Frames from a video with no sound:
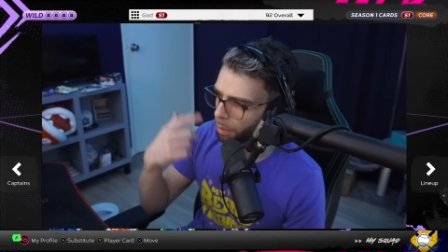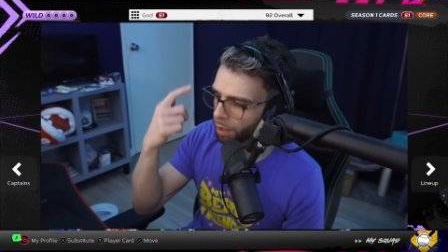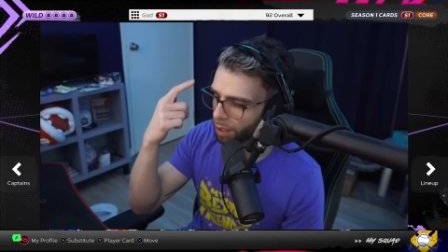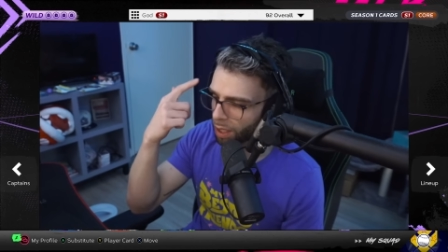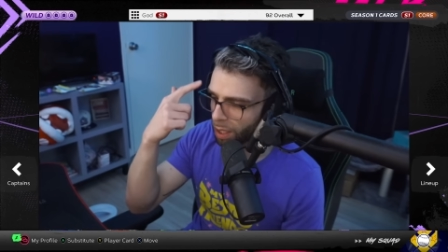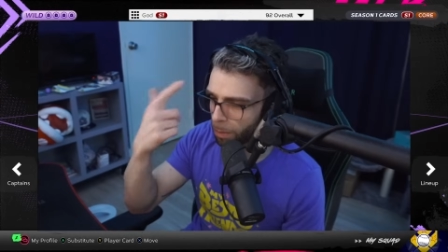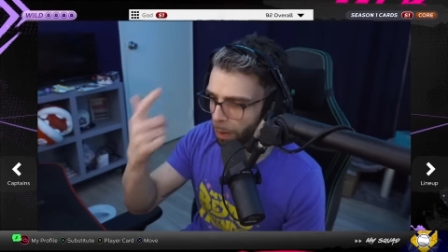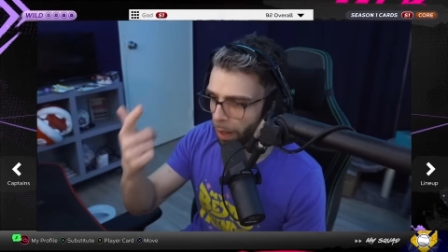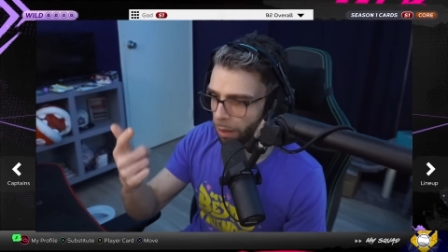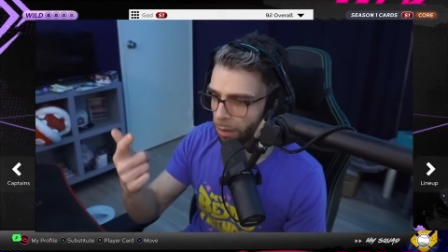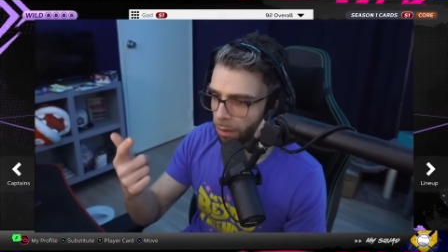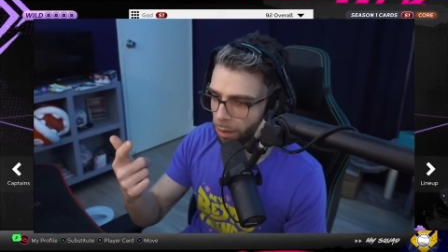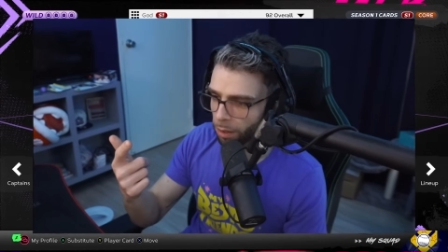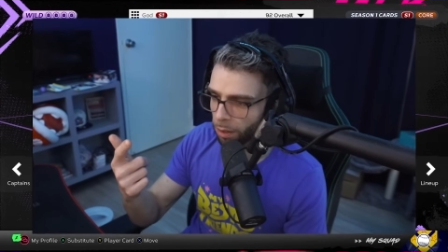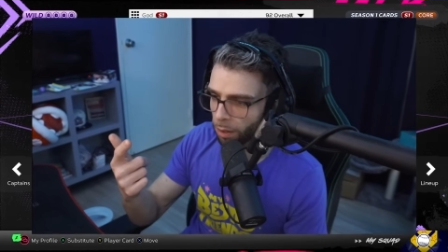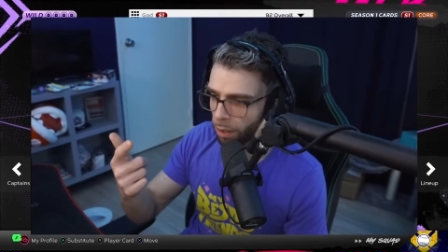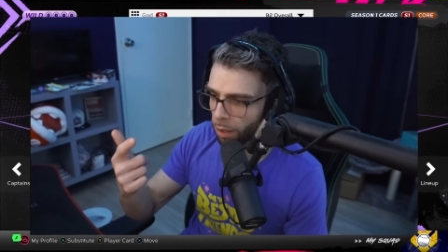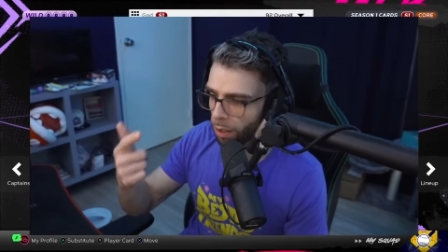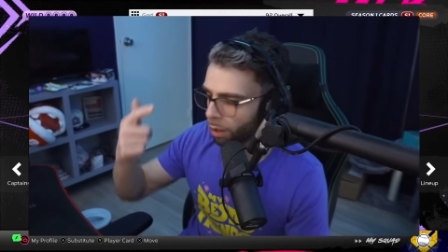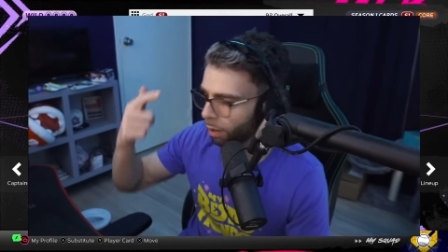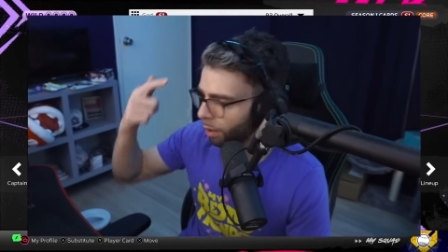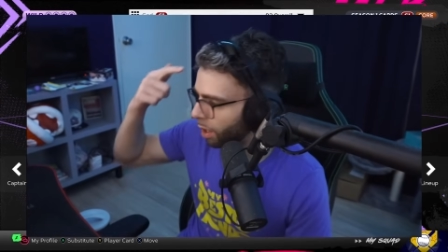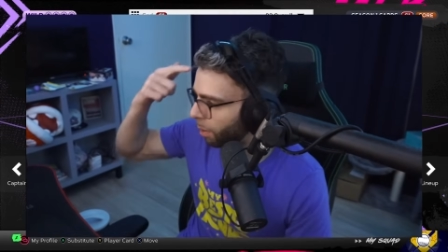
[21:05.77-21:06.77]
to keep out, uh,
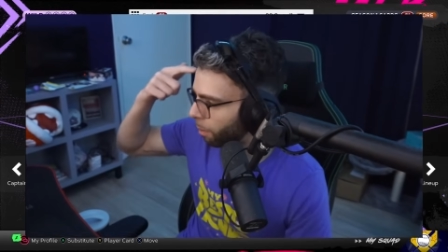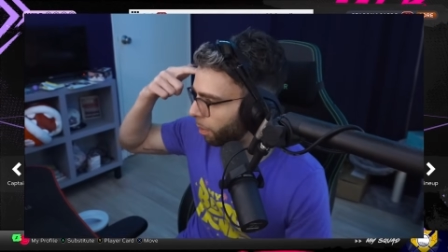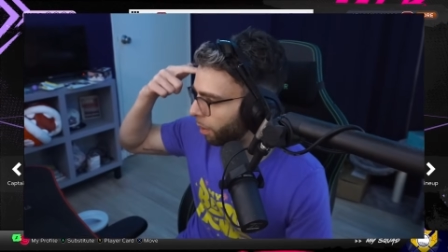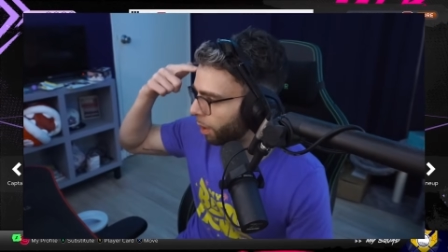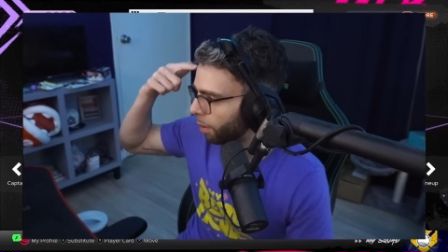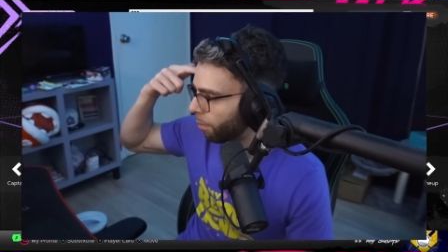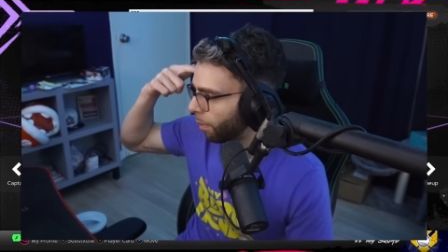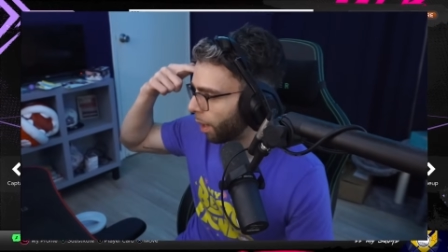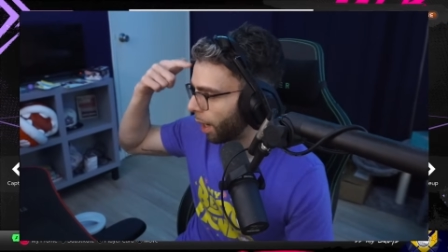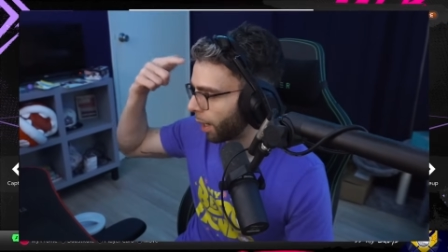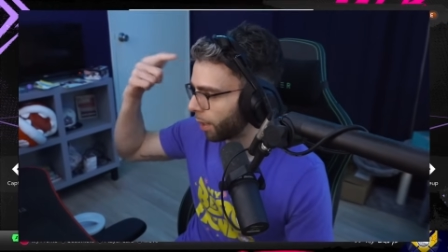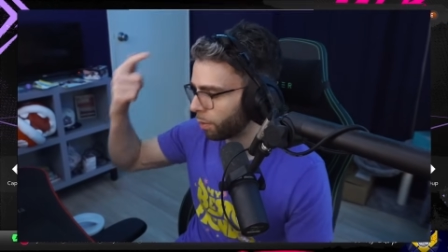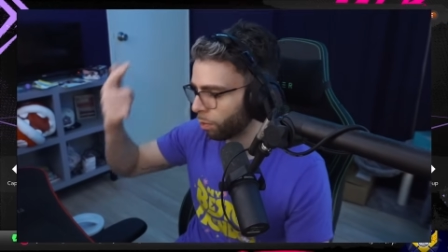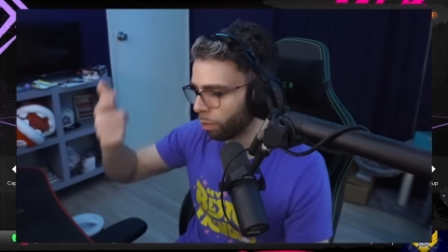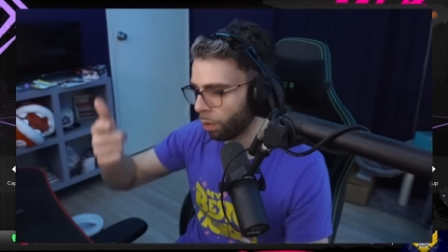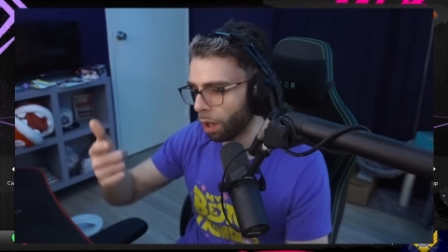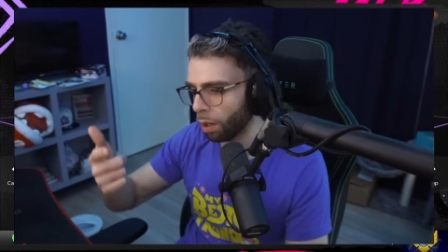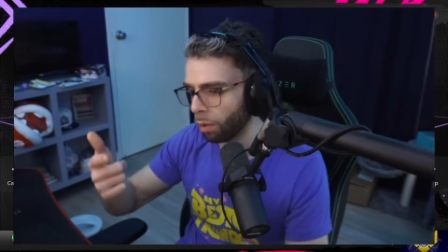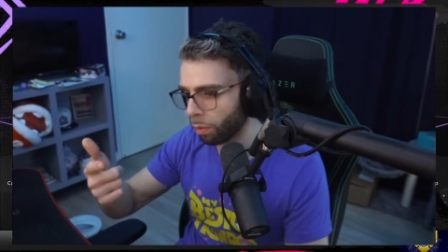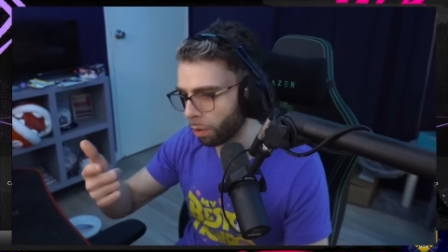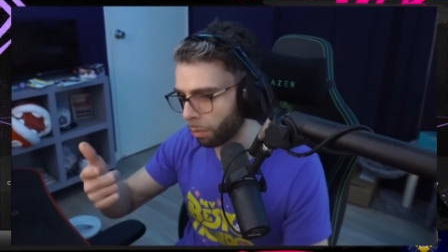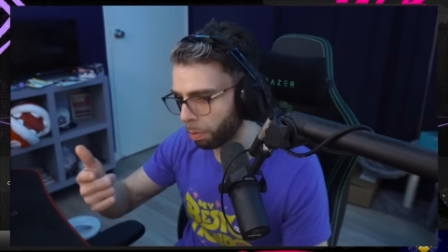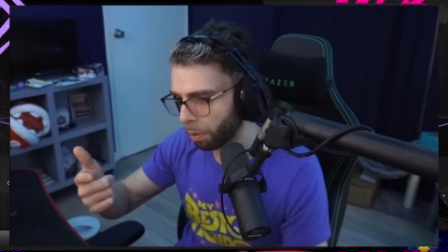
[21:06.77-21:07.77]
you know, keep in mind
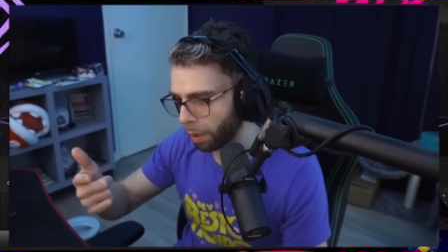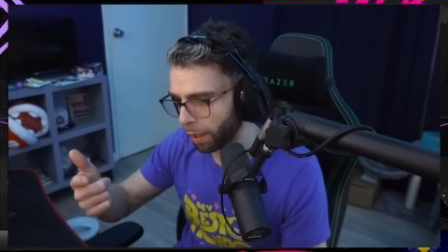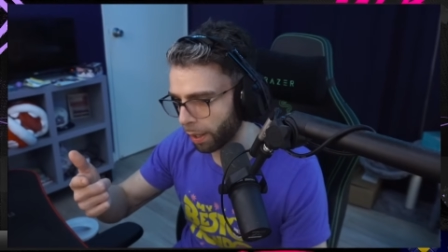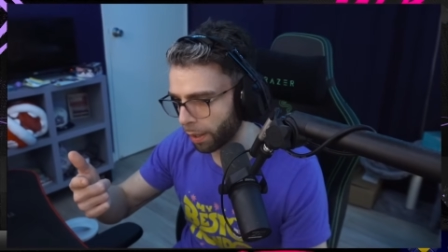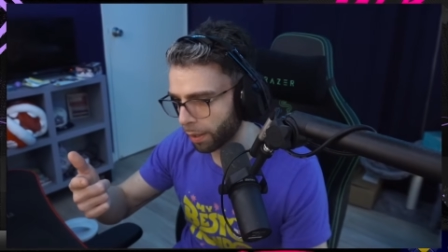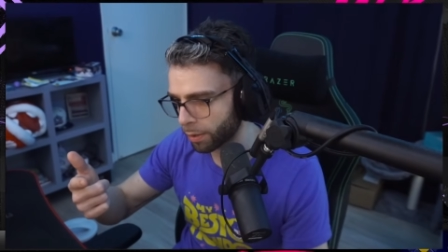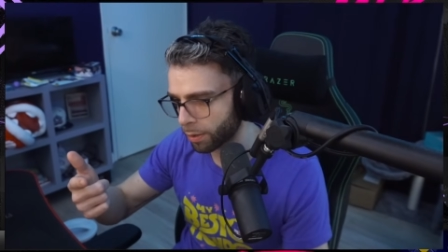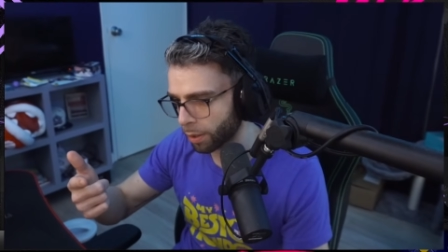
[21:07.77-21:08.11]
while we're playing.